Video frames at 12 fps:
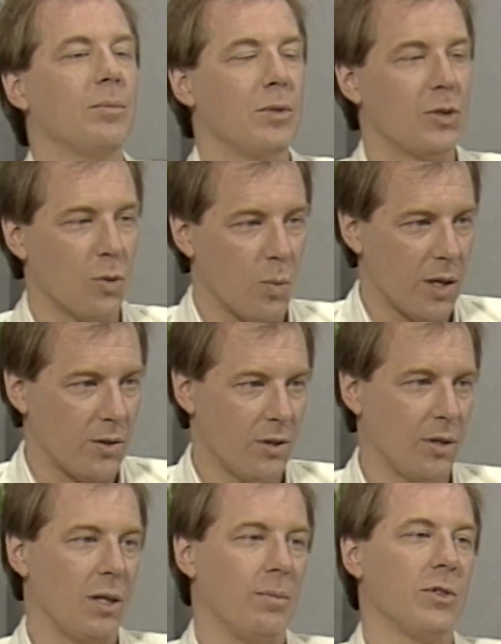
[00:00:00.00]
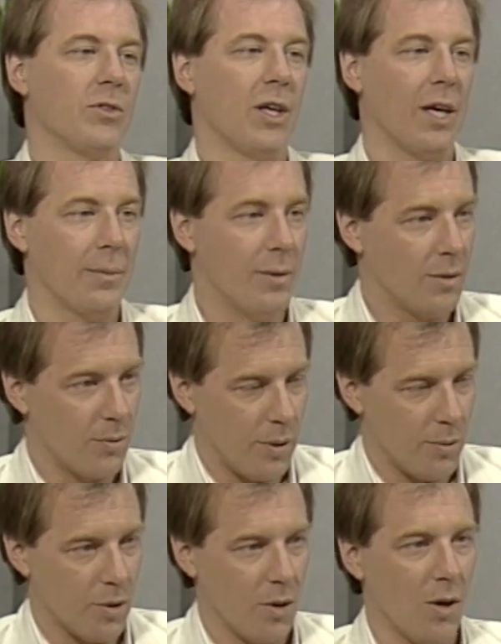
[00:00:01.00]
Mr. Weston and Miss Gibb. We
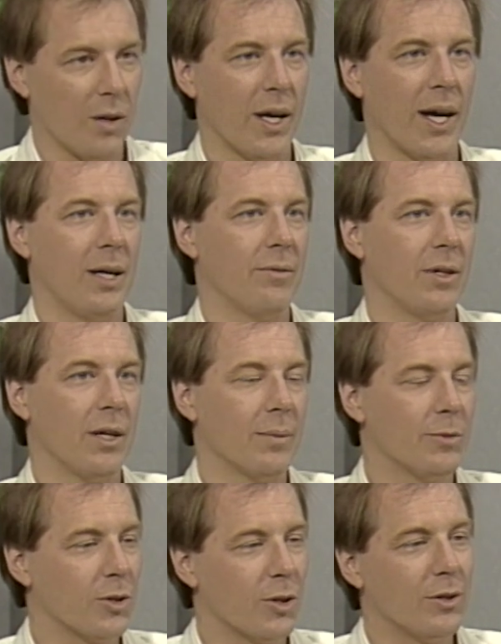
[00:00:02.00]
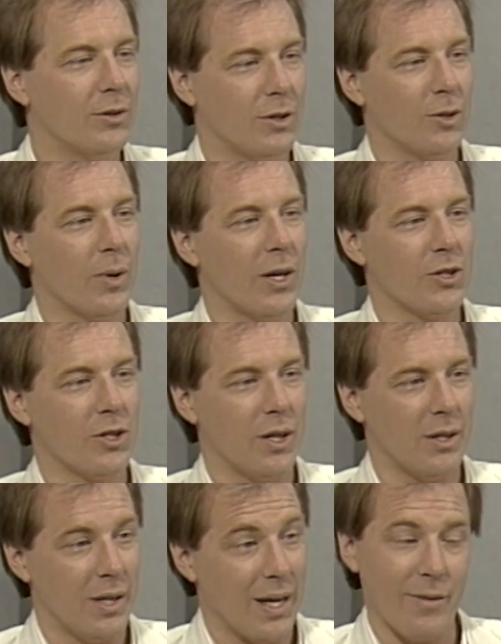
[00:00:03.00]
were all kind of in an absurd situation
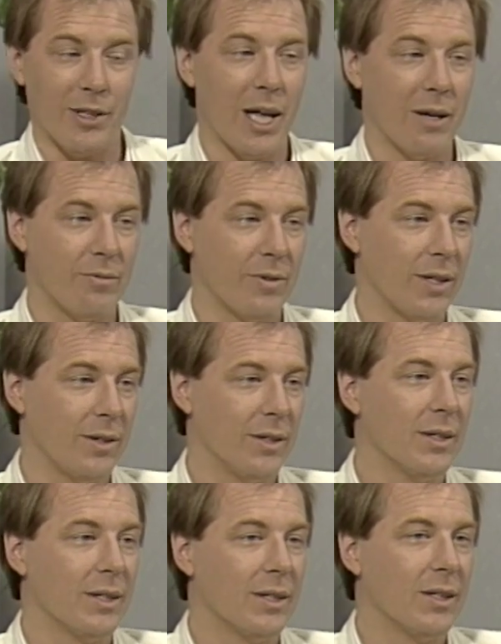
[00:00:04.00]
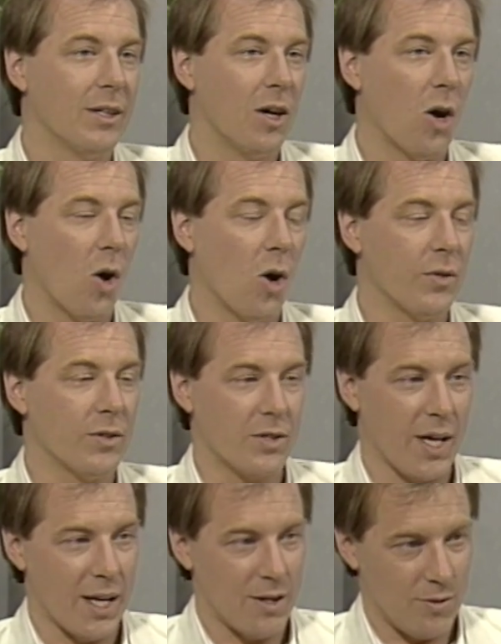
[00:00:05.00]
and did have a lot of fun on the
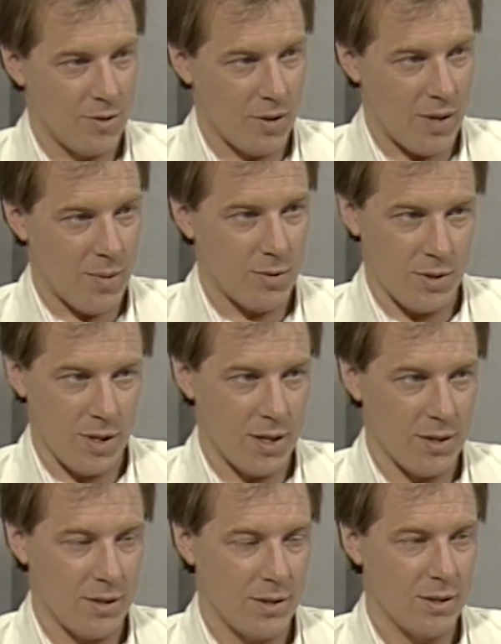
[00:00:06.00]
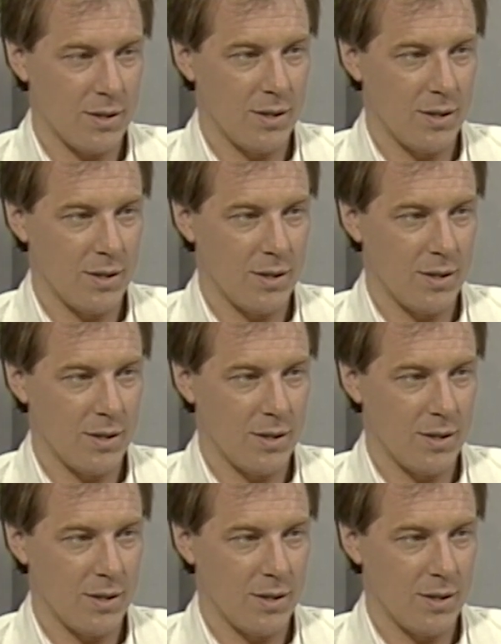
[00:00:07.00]
set, so that was nice.